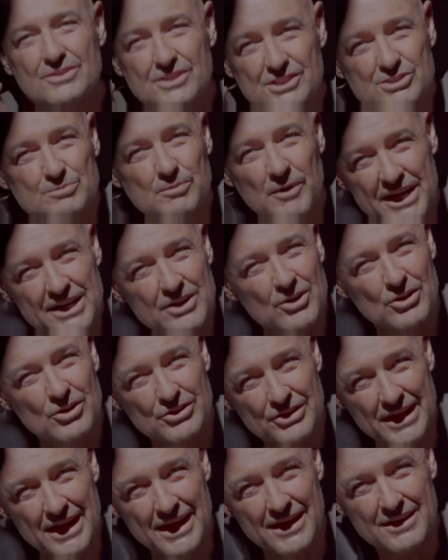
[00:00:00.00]
despite
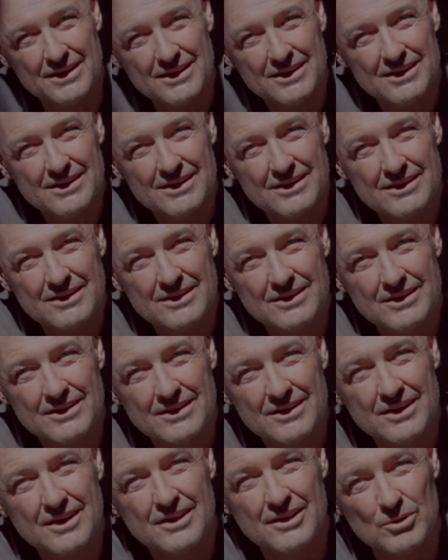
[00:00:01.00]
all that,
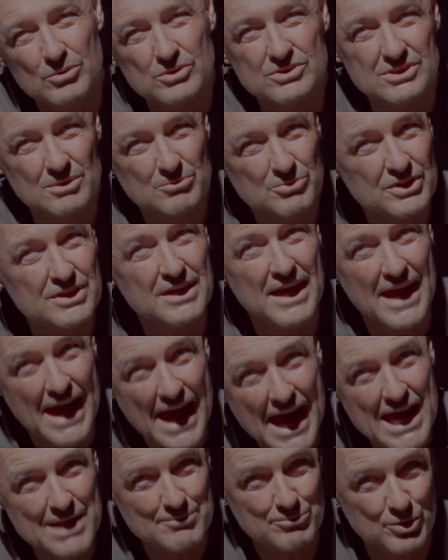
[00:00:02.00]
there was something
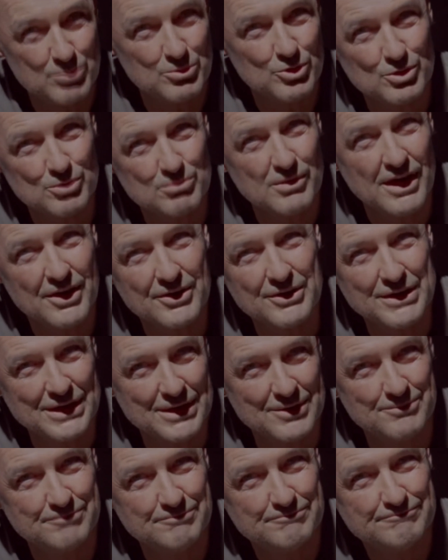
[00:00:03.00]
admirable about
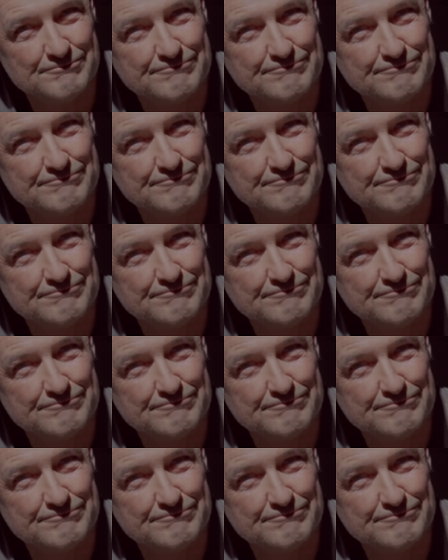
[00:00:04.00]
him.